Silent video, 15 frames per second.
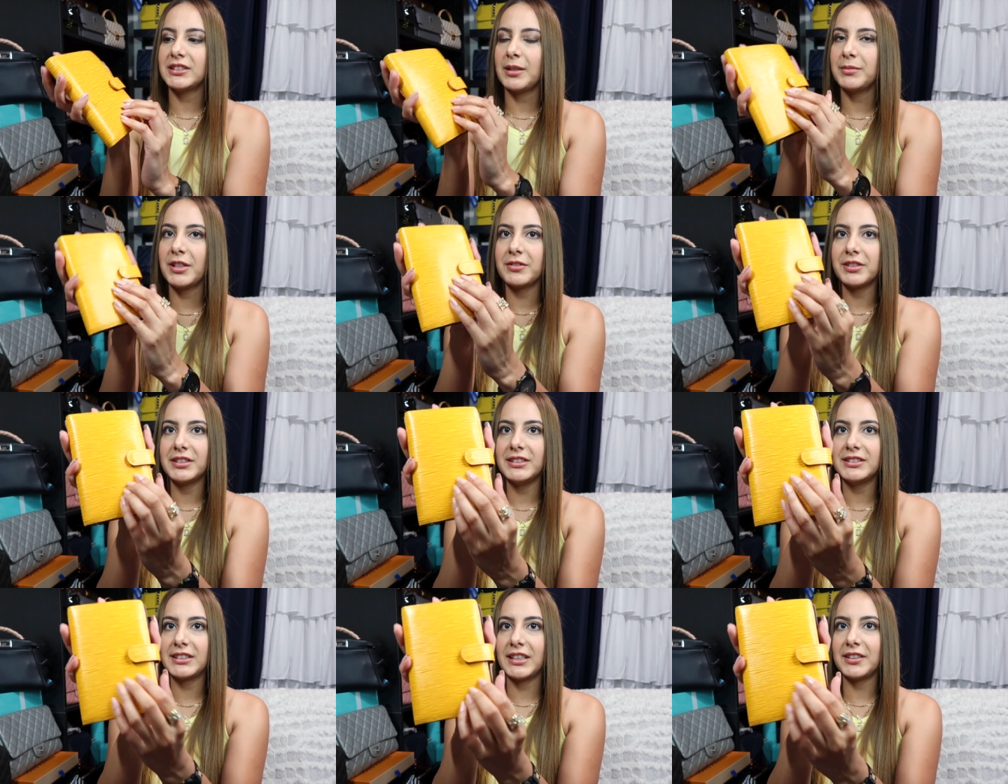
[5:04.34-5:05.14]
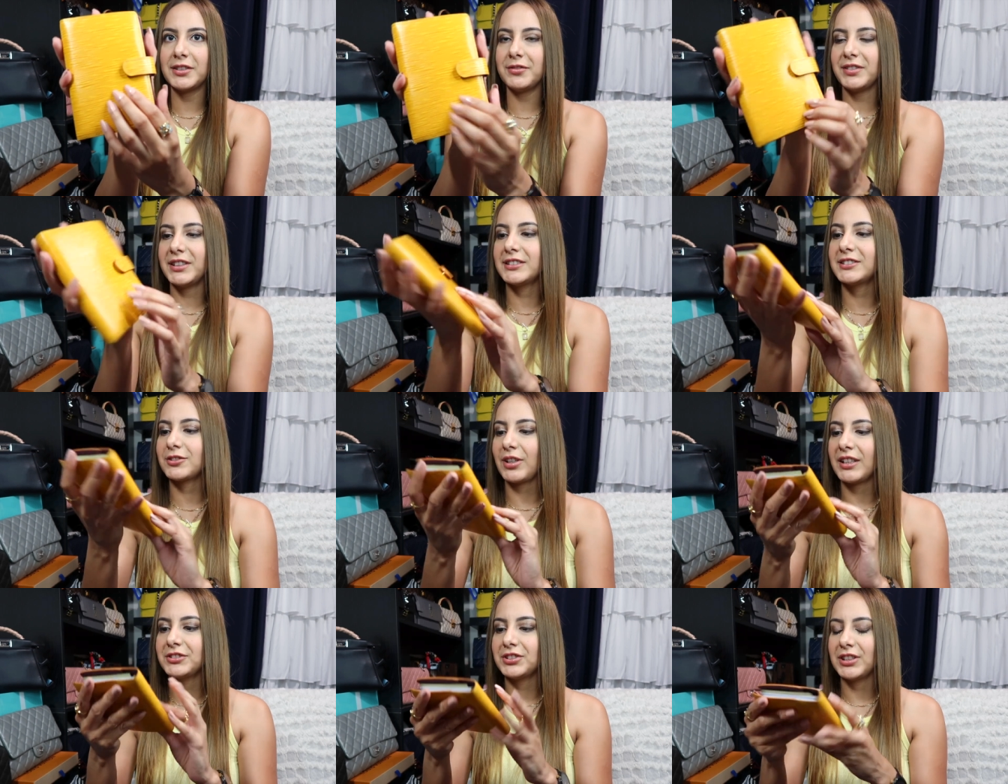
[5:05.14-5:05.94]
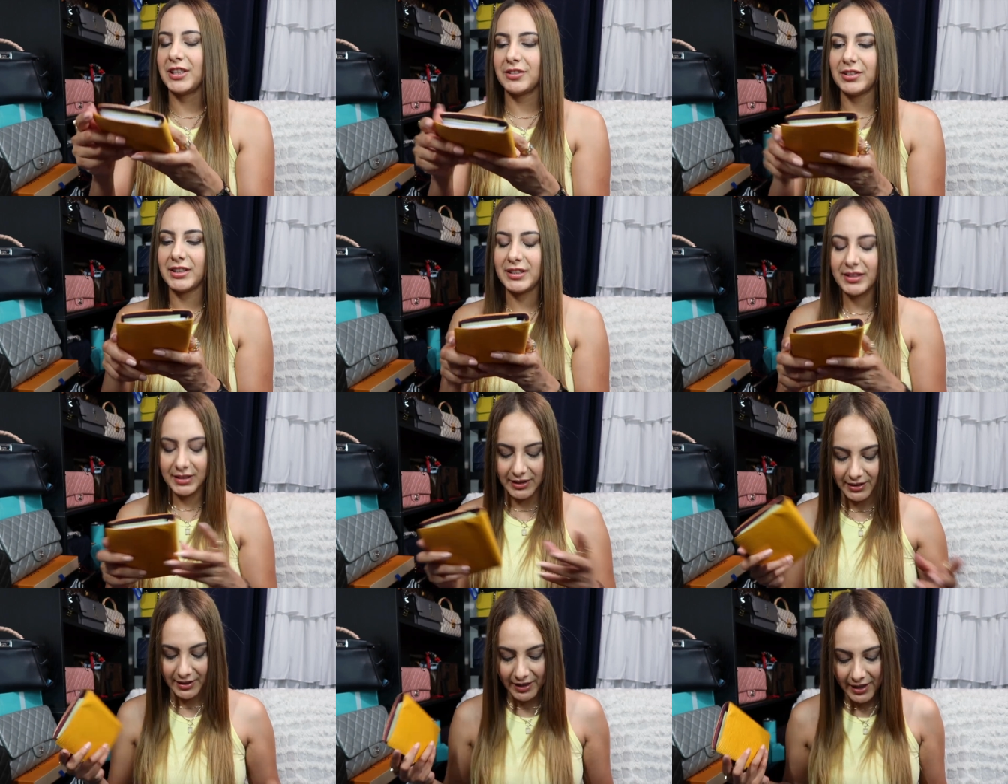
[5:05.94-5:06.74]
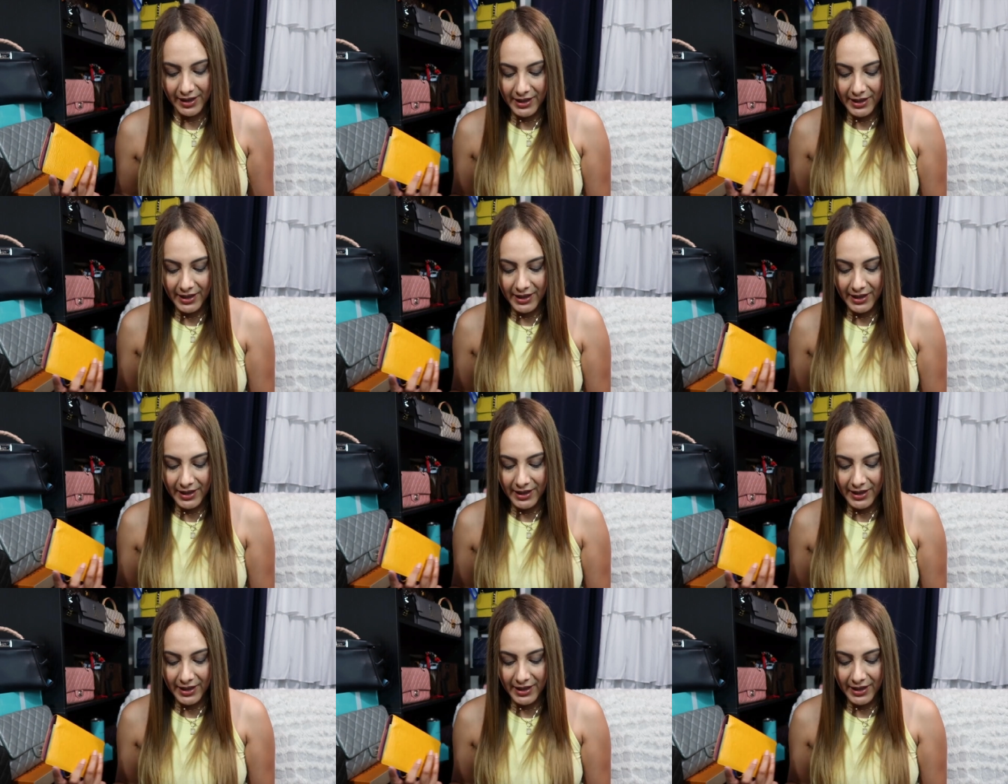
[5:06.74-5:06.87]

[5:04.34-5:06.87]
I'm not really scared of like scratching it or anything.